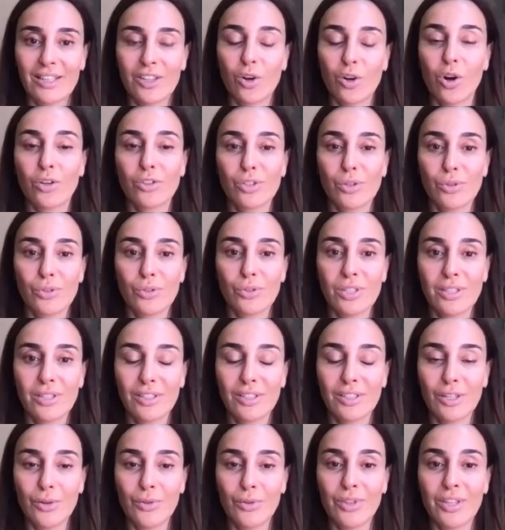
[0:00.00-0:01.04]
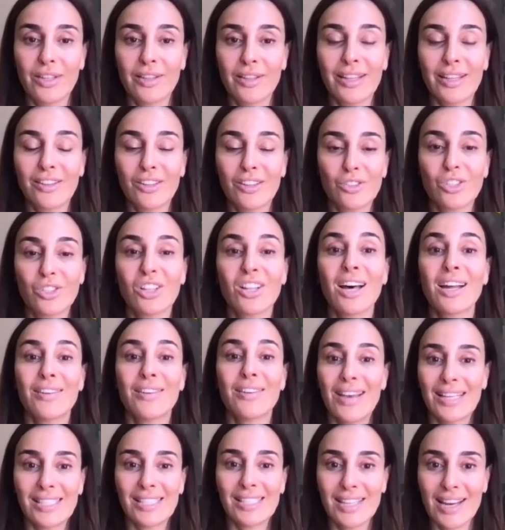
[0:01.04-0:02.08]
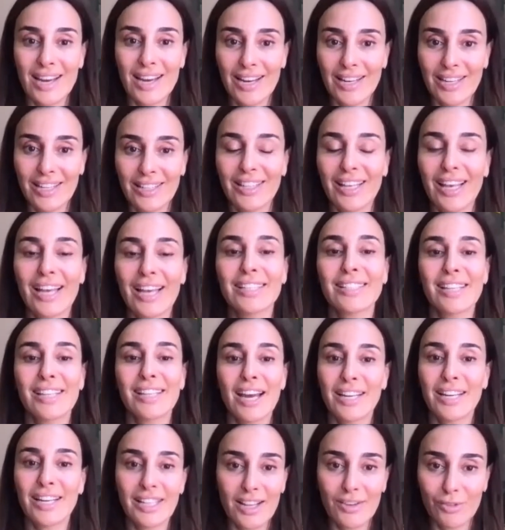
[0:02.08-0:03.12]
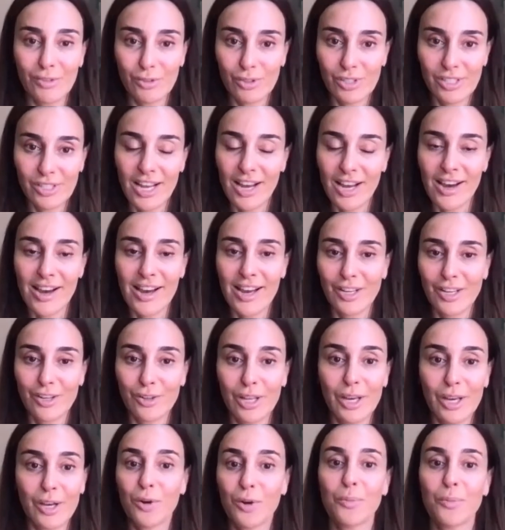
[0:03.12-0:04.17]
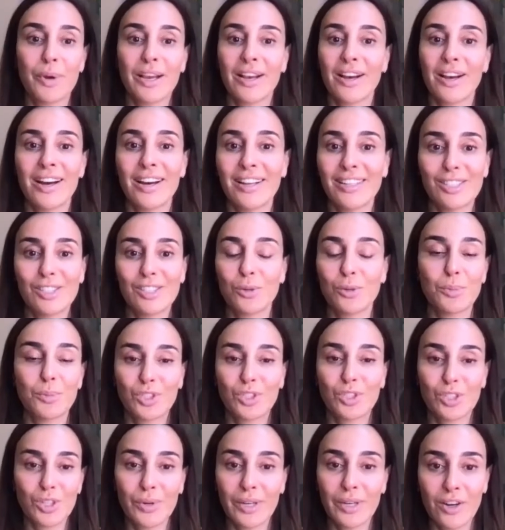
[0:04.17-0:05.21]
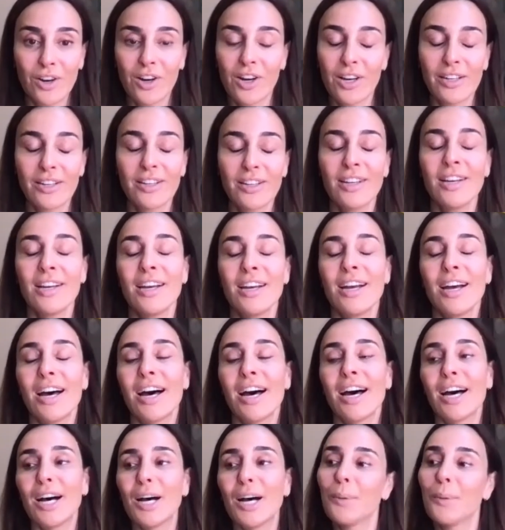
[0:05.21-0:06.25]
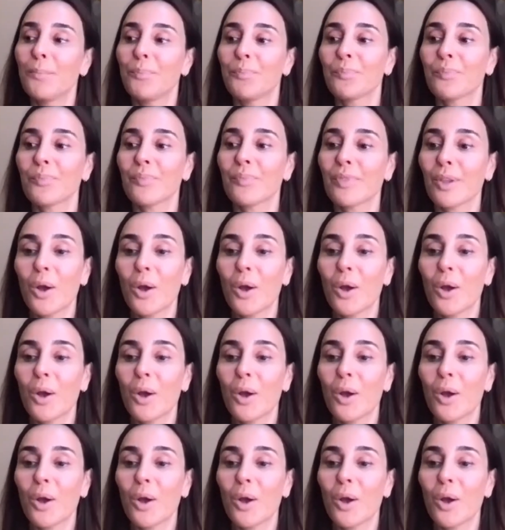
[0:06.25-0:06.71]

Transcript: They're also you know th- th- there's a lot of anxiety the anxiety level is high you're like oh my god so much going on um,